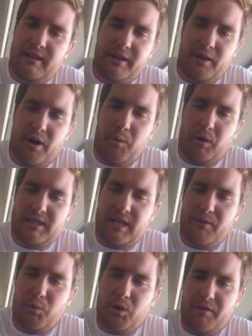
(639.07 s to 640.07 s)
it wasn't
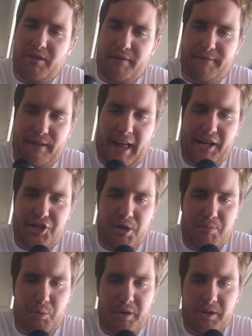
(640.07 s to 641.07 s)
even one of their
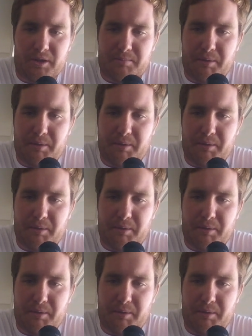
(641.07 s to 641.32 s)
flagship reels.